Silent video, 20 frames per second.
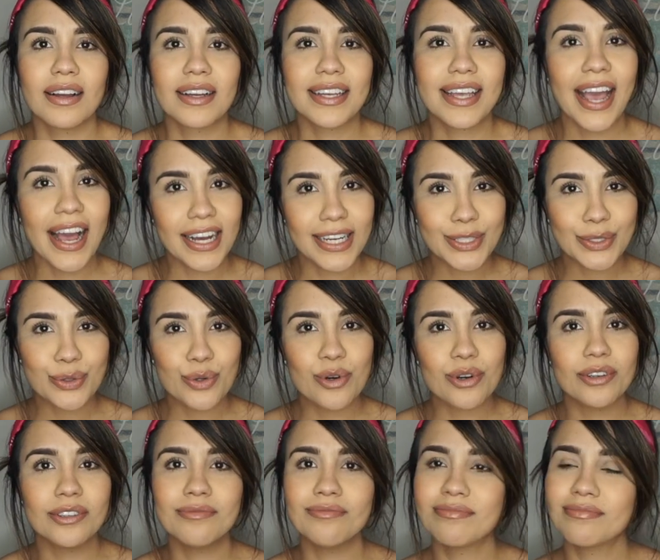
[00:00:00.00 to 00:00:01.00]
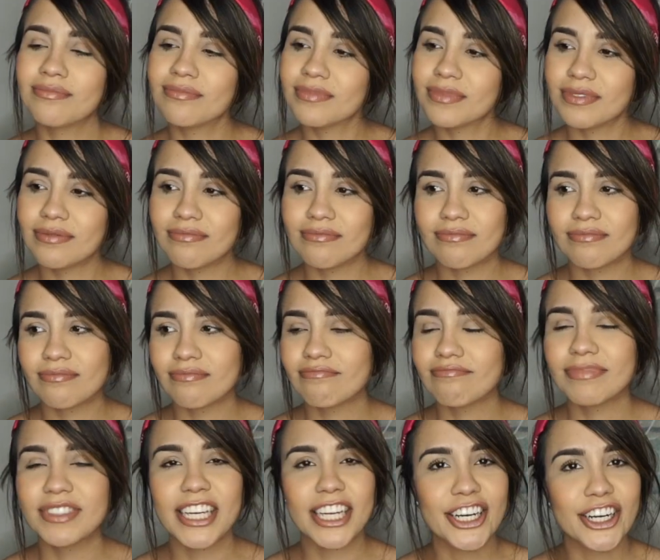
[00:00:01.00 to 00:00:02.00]
casual
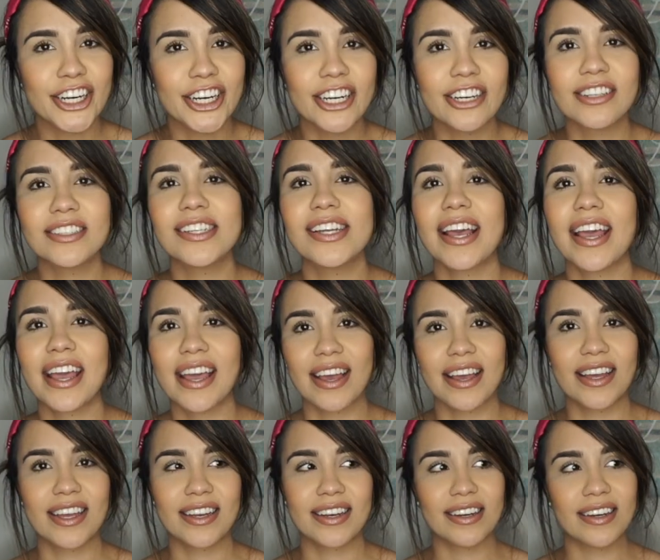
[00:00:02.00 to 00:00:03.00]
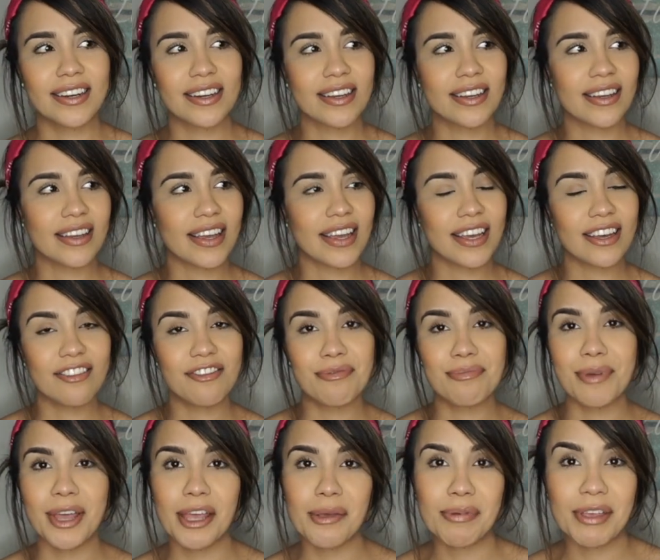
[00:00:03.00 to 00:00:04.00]
dinner and if
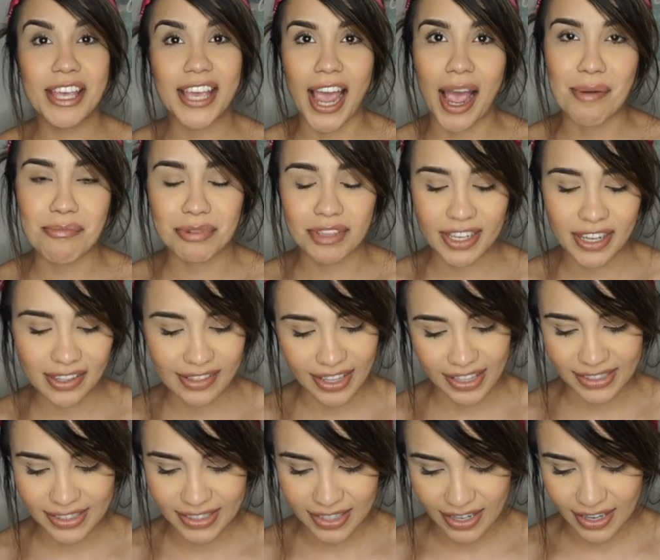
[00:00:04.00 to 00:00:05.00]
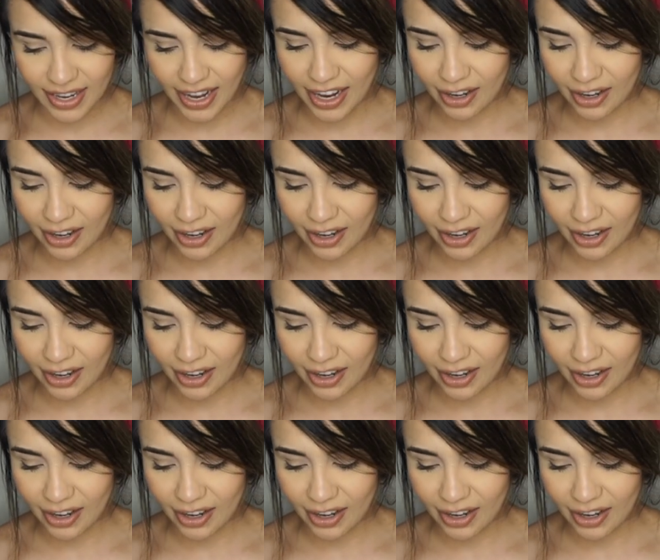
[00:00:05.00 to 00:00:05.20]
maybe gambling, that's it.